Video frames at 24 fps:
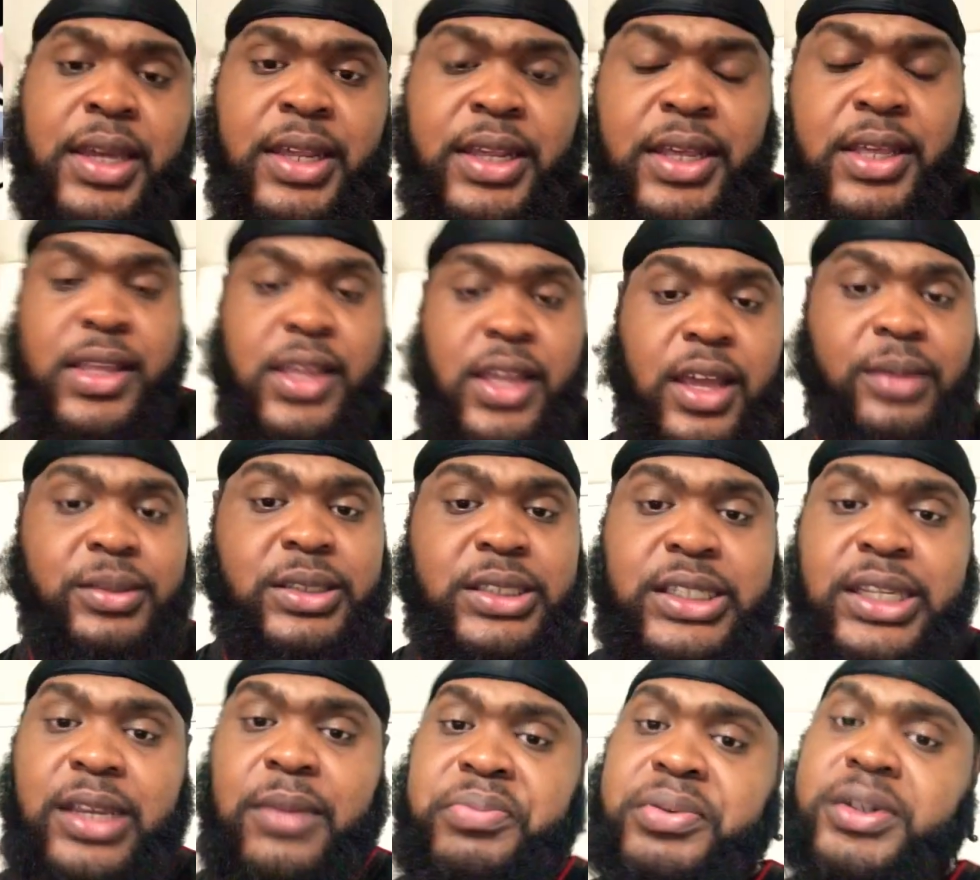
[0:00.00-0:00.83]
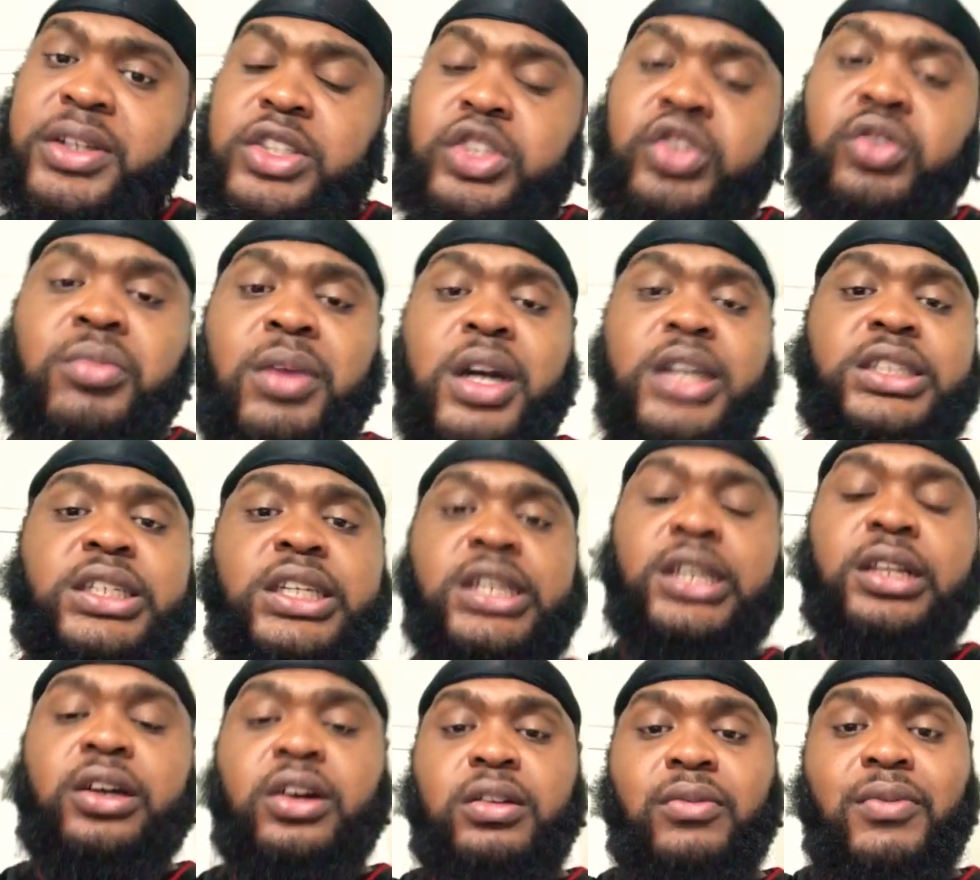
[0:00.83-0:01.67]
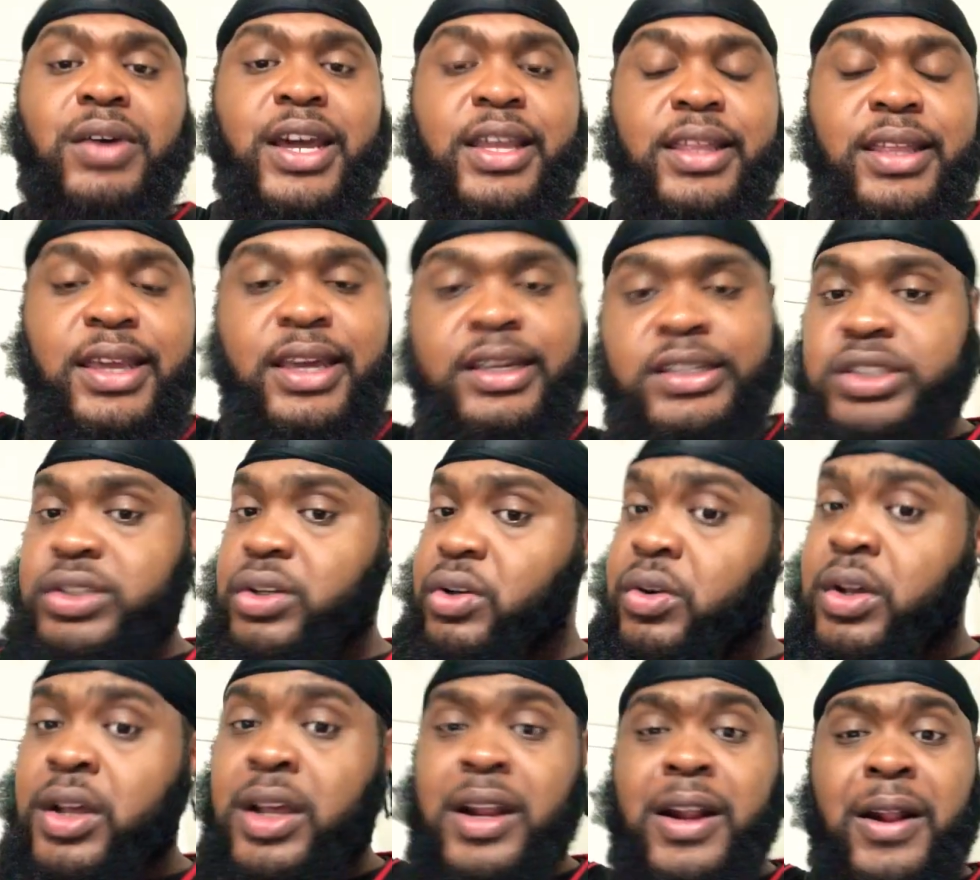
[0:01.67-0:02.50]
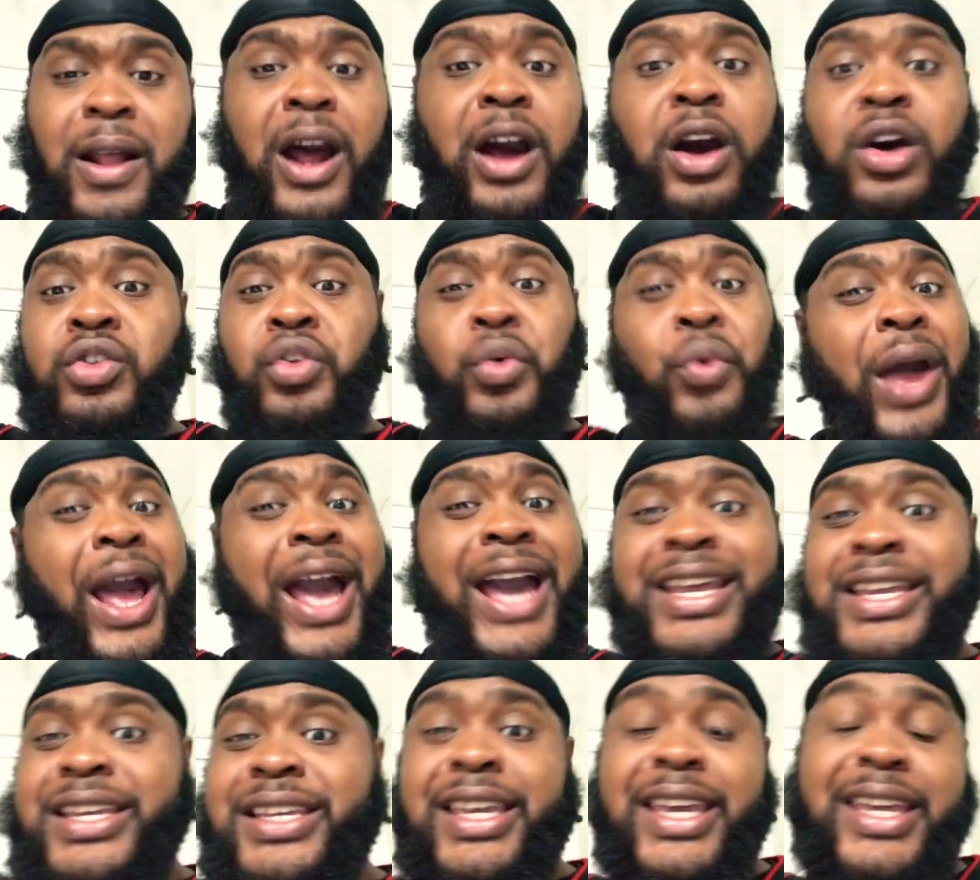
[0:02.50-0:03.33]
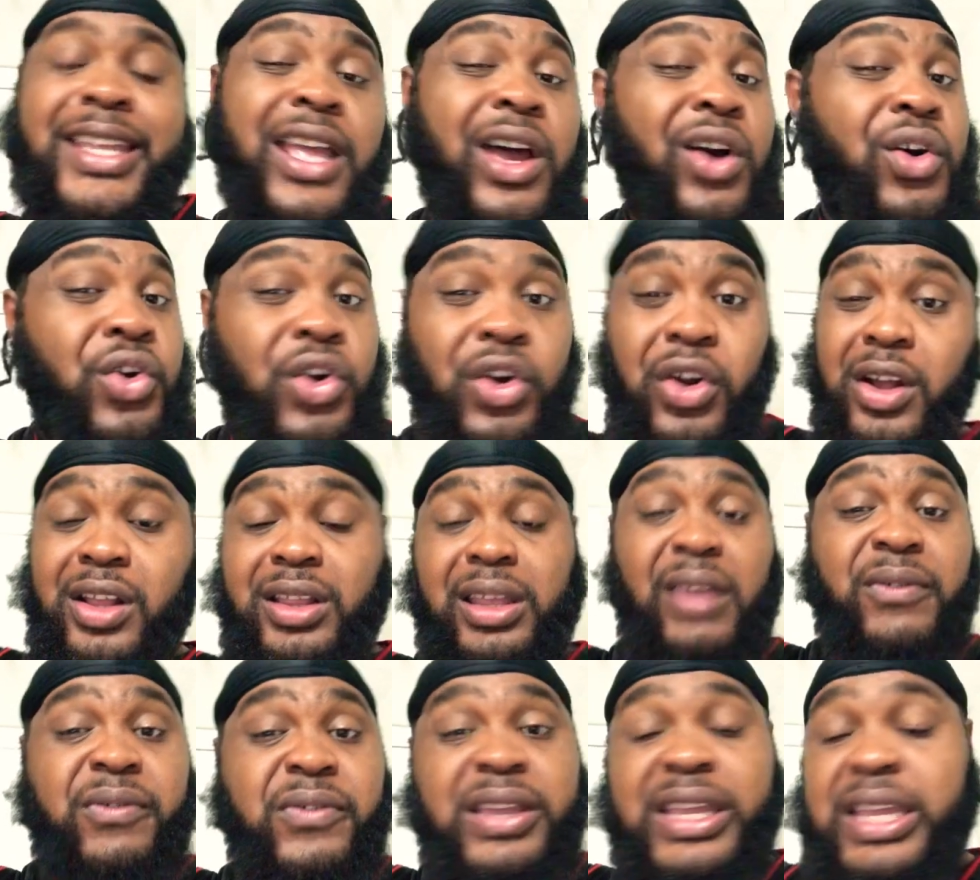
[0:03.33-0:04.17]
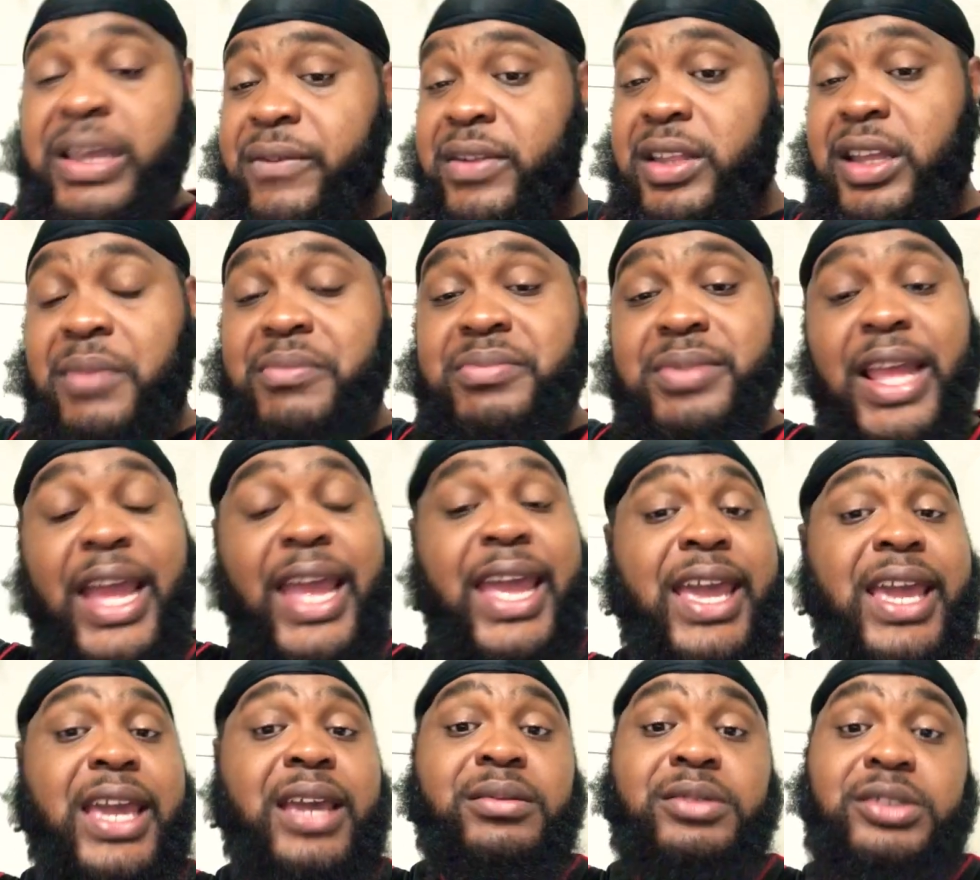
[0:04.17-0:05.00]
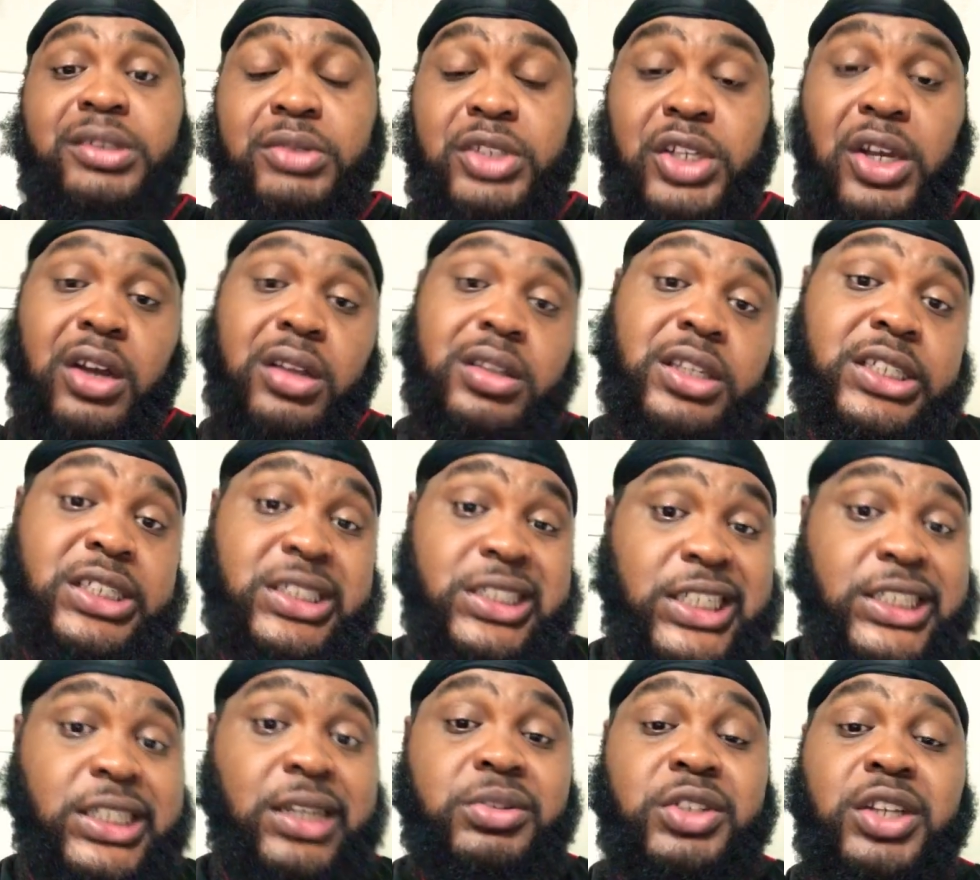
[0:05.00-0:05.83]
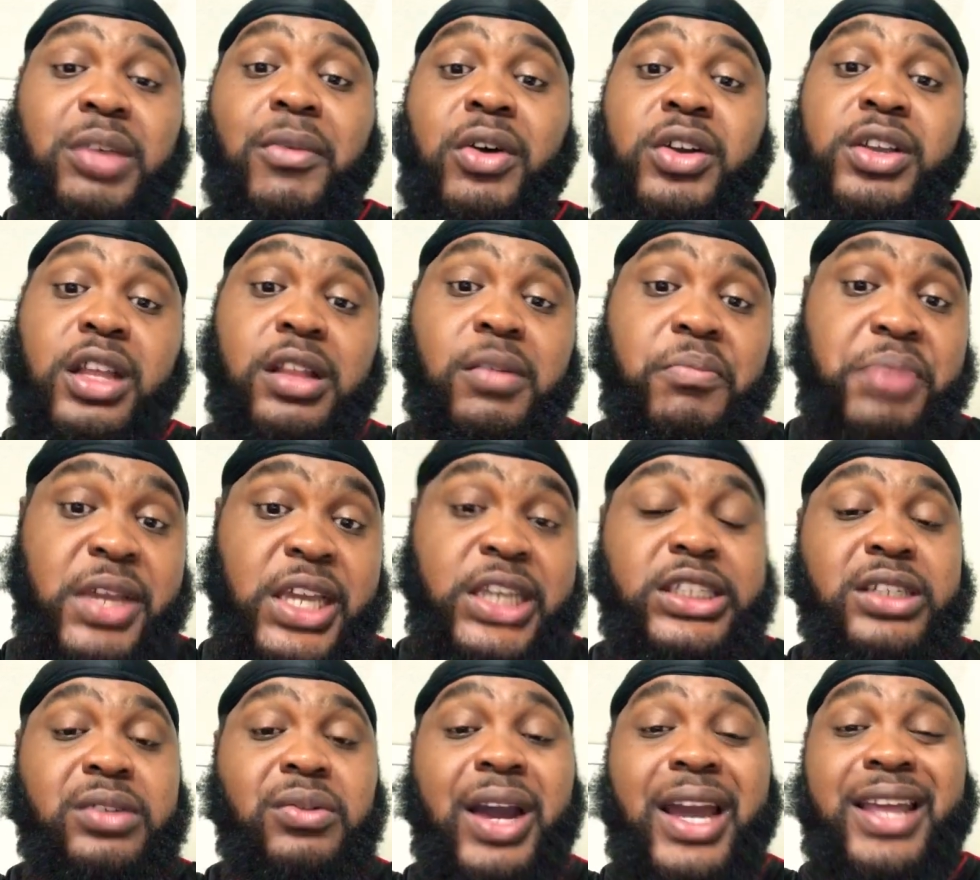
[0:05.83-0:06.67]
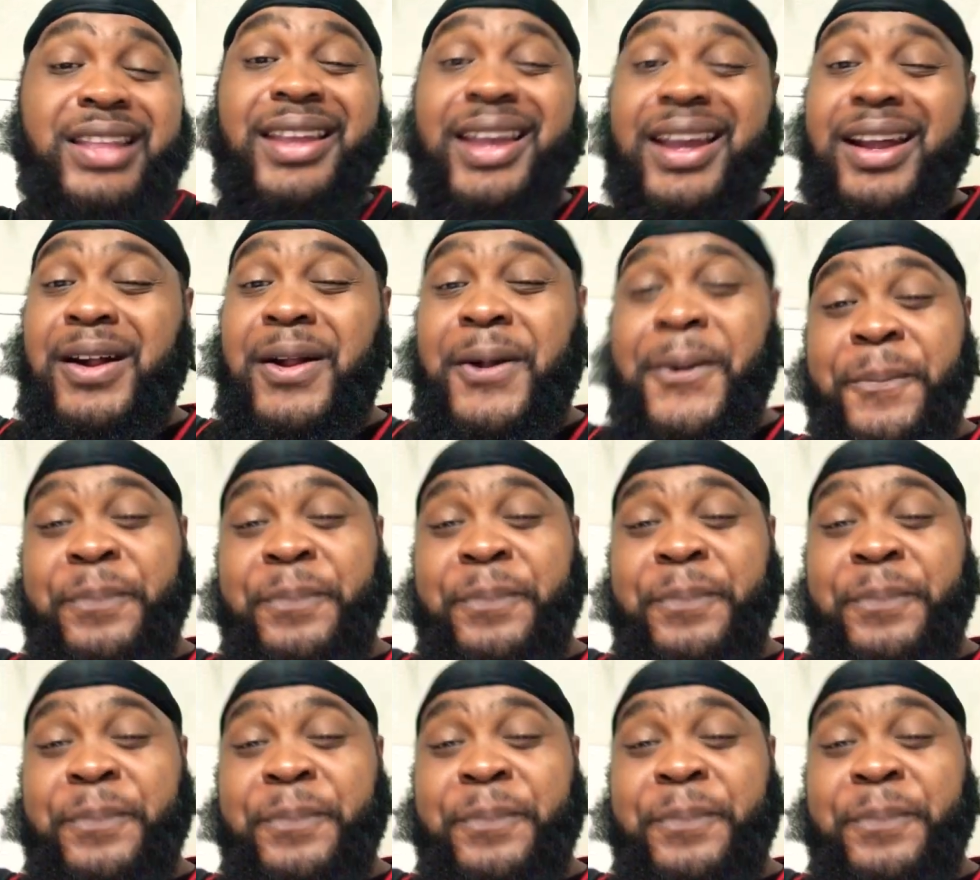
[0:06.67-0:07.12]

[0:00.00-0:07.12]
You know what I'm saying? Put too much heat on right now. So I don't know how he getting out early if he giving them names. I'm talking this, this I'm talking about Yella Beezy right now.